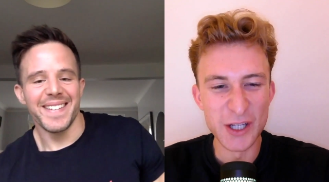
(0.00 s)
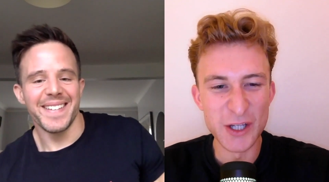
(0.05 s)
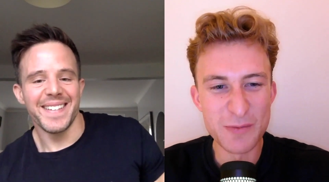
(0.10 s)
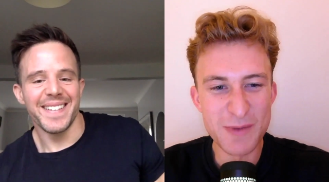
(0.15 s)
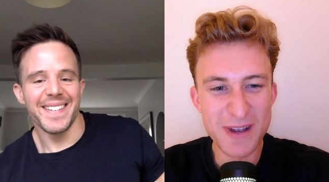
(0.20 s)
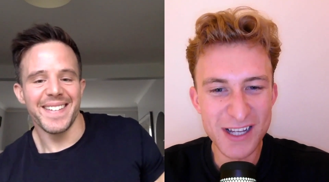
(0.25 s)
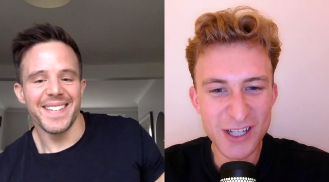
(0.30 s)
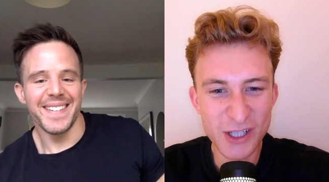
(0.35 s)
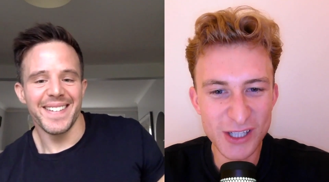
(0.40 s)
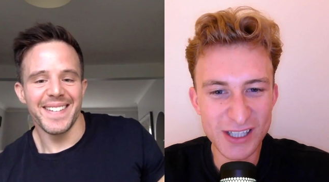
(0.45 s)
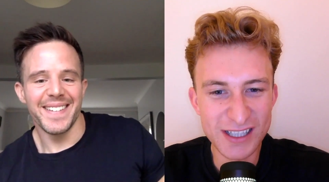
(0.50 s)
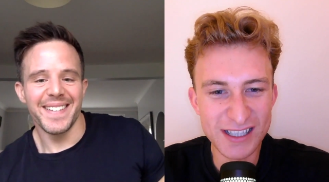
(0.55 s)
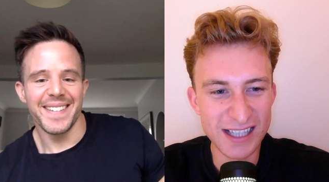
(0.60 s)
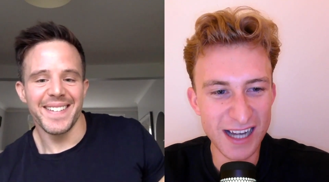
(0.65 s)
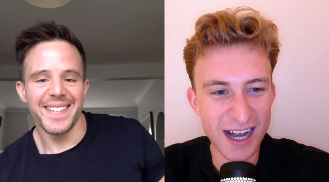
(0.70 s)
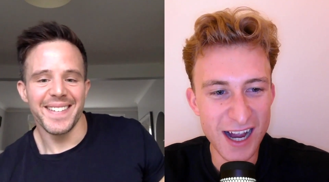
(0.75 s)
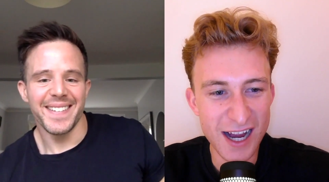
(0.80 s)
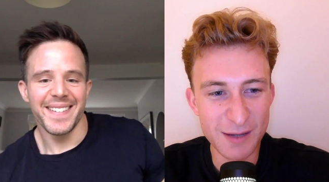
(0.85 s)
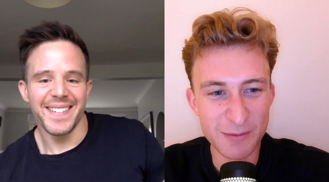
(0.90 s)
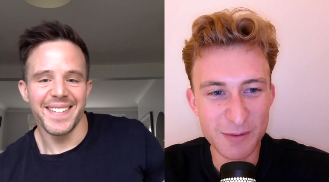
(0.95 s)
Speaker 1: you mentioned
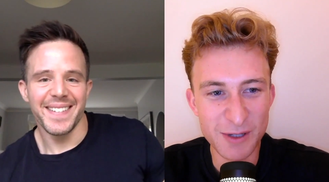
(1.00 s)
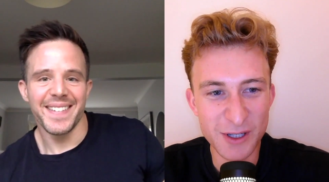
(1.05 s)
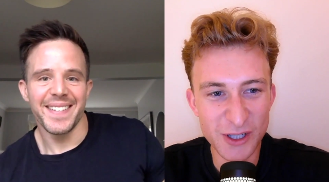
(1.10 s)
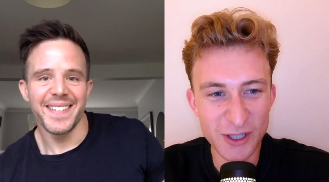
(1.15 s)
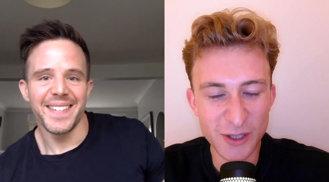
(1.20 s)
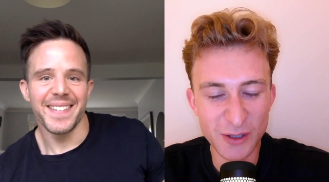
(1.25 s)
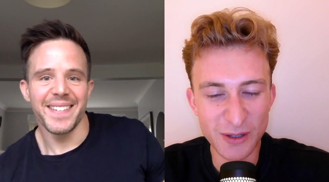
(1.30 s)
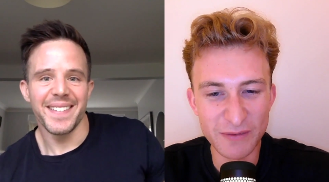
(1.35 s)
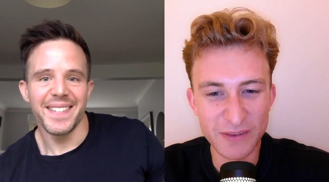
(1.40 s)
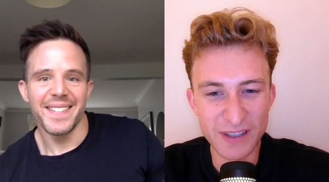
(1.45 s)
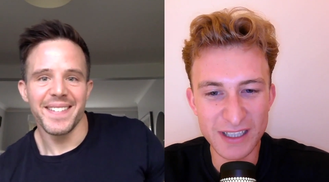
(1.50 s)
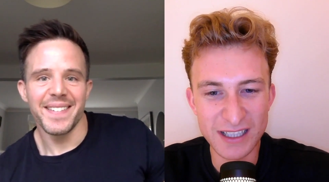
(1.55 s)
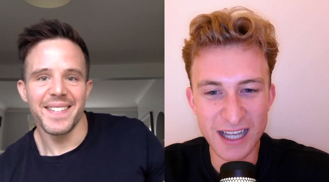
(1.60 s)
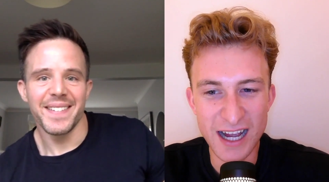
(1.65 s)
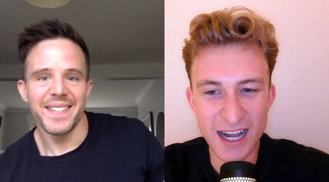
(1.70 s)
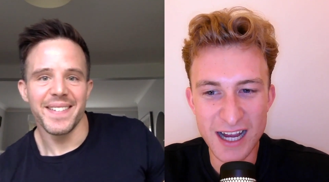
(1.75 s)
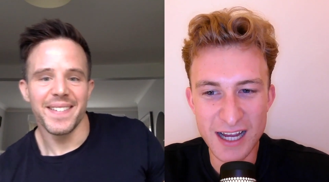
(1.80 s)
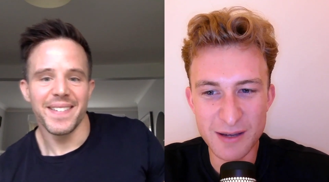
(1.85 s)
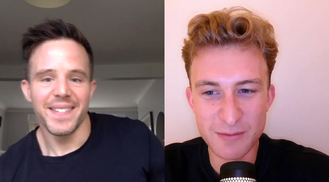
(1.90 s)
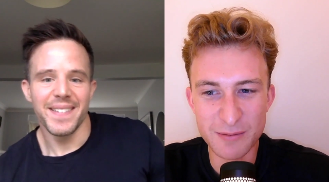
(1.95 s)
time. You just don't have the
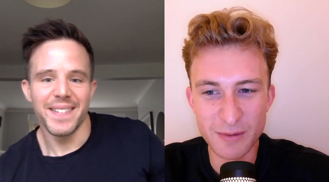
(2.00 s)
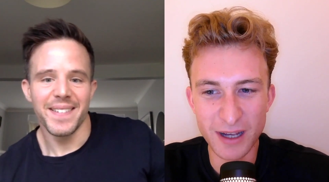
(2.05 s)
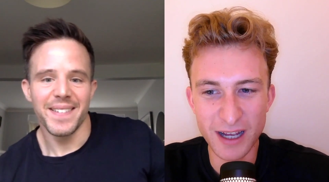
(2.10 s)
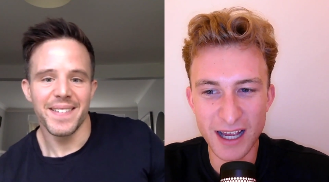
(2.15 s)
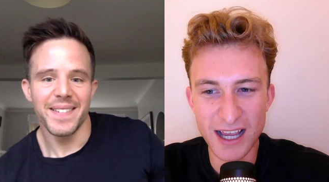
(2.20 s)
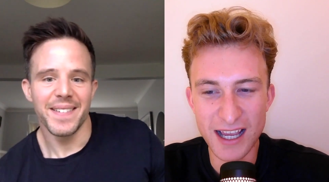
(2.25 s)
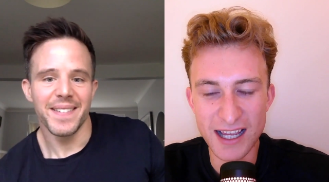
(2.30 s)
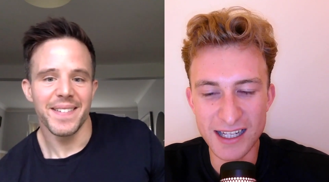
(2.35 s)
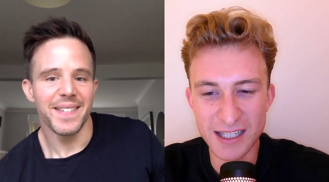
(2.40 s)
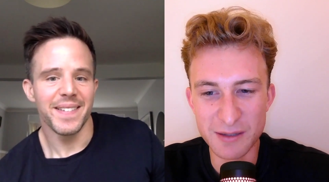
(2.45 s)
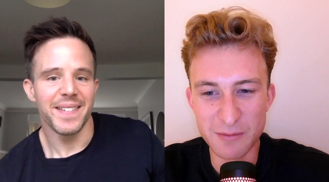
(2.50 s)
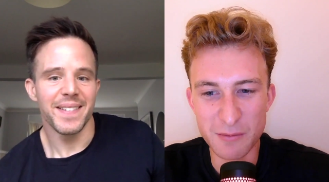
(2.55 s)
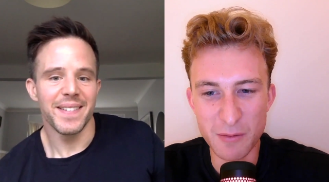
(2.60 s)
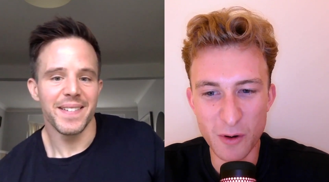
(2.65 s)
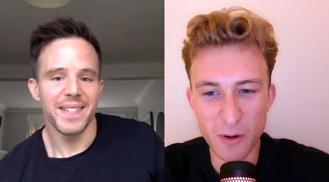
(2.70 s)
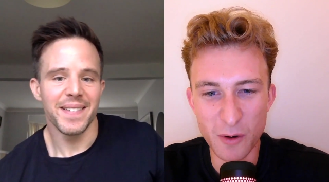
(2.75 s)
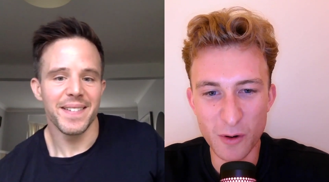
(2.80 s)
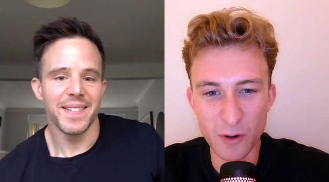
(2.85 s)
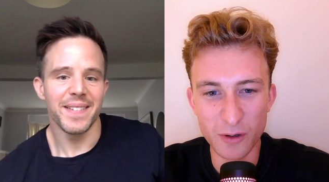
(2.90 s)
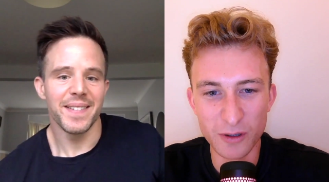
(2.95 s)
time
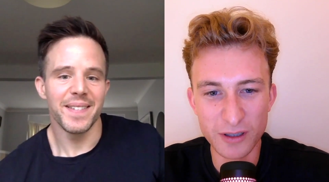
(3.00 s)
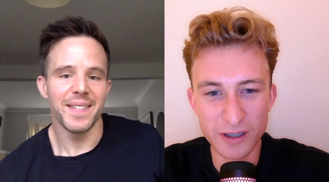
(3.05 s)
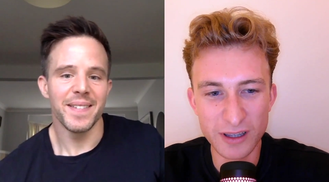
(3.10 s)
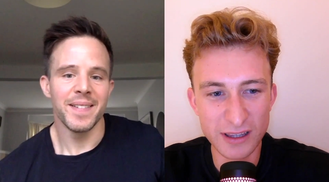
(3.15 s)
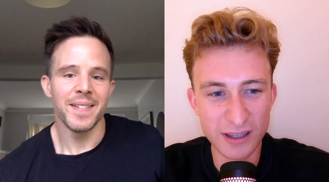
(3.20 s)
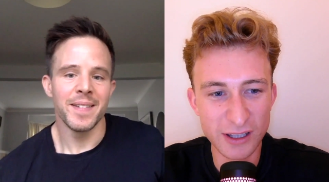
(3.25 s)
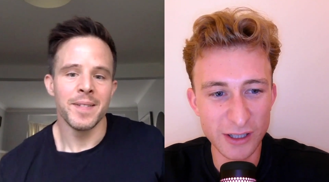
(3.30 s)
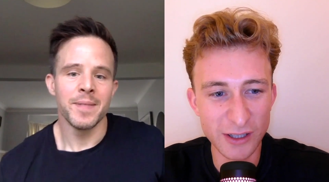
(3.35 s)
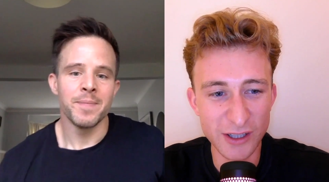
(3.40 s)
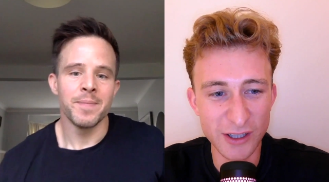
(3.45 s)
anymore to,